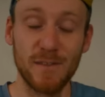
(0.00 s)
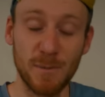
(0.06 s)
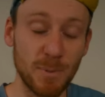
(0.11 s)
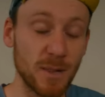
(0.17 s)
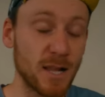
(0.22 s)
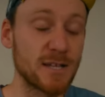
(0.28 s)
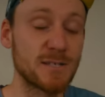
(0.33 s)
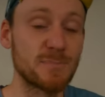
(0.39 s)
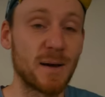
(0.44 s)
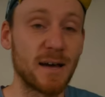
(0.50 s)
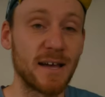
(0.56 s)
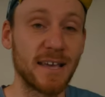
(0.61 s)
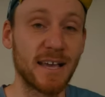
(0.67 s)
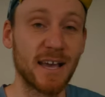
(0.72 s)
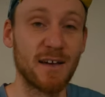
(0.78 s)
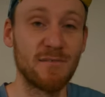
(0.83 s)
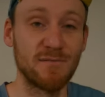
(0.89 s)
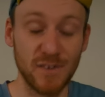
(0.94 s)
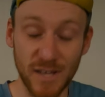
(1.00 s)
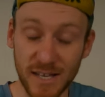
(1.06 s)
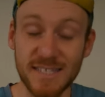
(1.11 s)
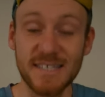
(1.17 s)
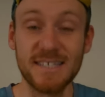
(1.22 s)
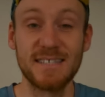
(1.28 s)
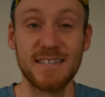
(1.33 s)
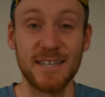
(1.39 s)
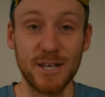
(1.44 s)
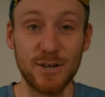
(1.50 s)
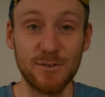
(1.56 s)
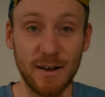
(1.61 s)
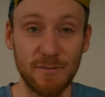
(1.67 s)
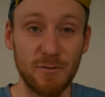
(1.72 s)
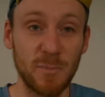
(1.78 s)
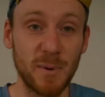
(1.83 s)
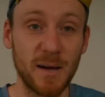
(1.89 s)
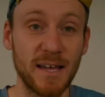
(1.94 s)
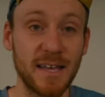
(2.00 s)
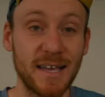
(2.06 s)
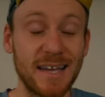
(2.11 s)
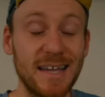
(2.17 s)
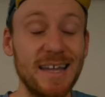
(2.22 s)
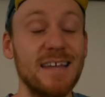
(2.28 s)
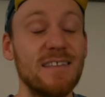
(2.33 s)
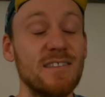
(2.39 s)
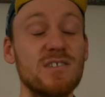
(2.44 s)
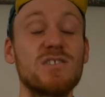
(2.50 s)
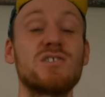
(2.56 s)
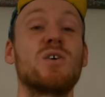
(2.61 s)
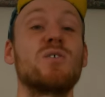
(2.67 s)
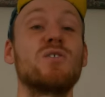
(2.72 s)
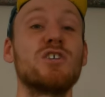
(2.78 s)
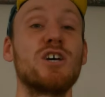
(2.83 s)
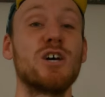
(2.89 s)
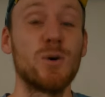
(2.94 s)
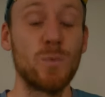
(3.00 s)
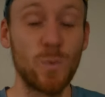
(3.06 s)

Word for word: the Plus bike versus the gravel bike. Sonder